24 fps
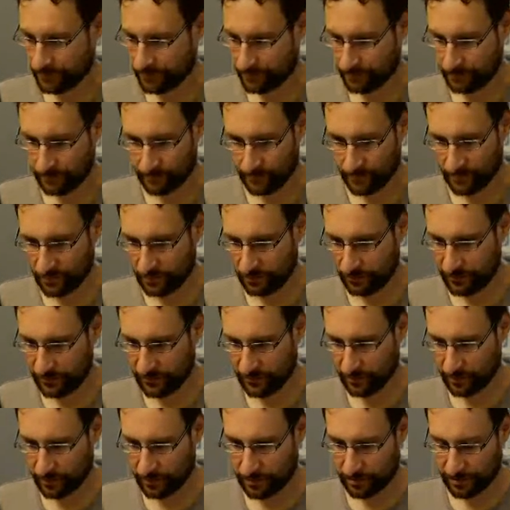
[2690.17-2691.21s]
Do we
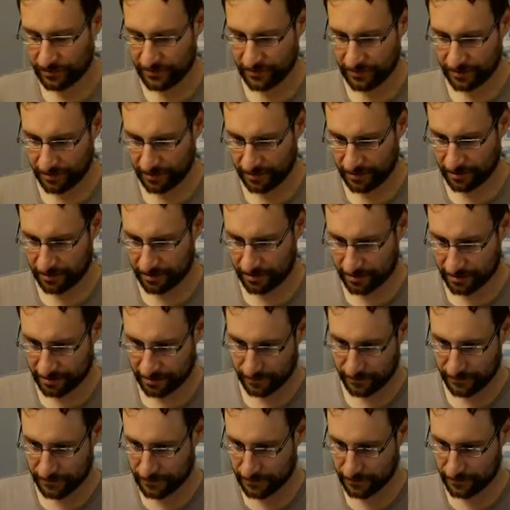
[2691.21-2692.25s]
support that yet? I
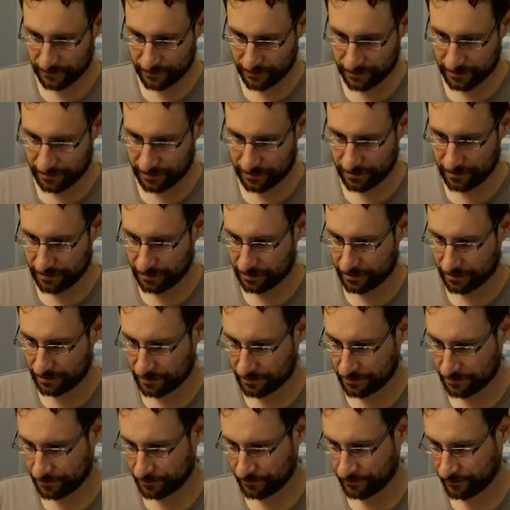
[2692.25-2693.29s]
have no
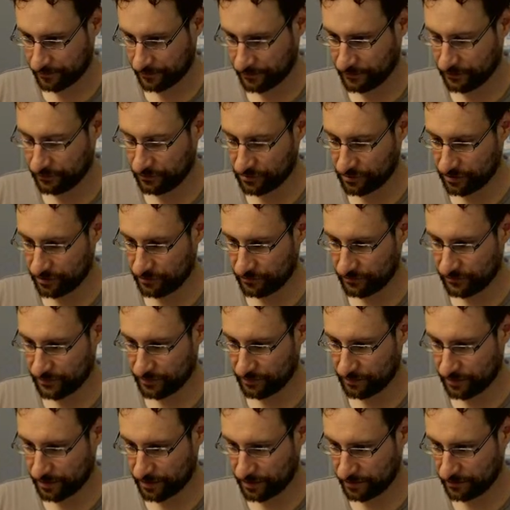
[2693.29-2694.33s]
idea. We usually use
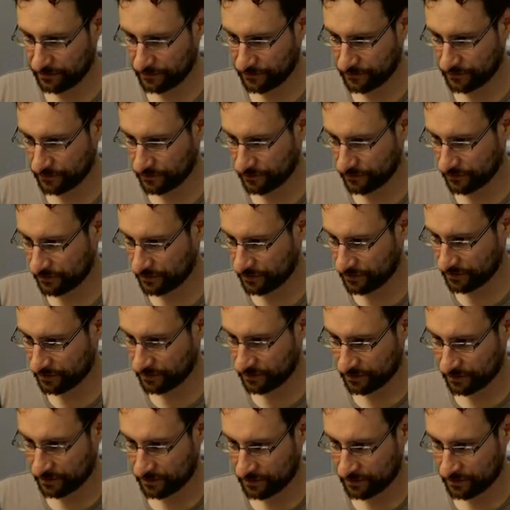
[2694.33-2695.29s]
make for that.